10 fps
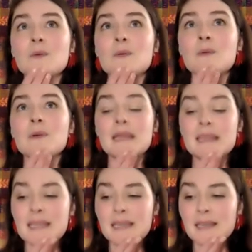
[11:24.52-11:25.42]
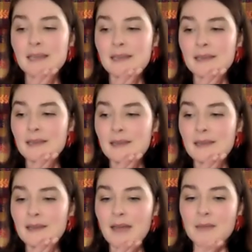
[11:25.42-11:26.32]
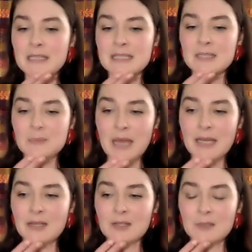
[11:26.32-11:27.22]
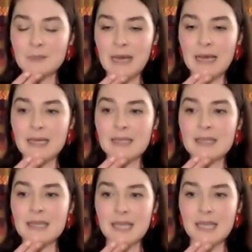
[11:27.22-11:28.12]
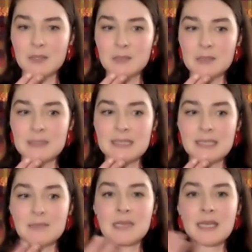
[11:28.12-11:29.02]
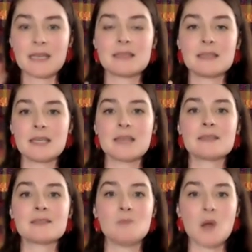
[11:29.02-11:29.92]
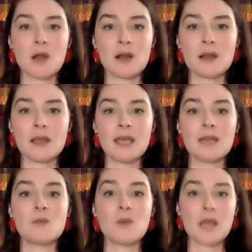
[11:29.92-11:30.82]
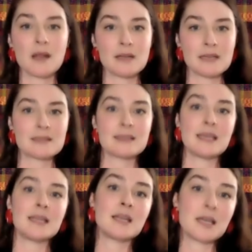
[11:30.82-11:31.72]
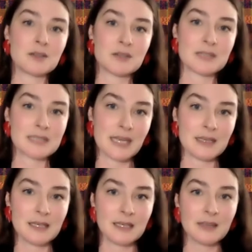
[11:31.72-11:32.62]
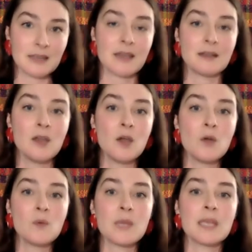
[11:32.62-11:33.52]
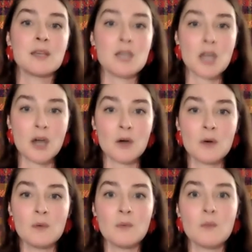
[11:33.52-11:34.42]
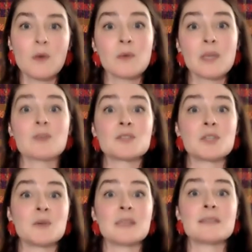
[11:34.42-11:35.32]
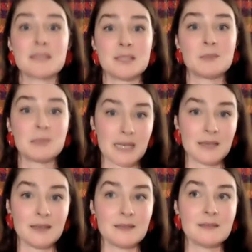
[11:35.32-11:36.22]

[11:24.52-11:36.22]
I think I'm inspired by the Anthropocene because it does mark an awareness and an understanding that we know what we are doing to the planet.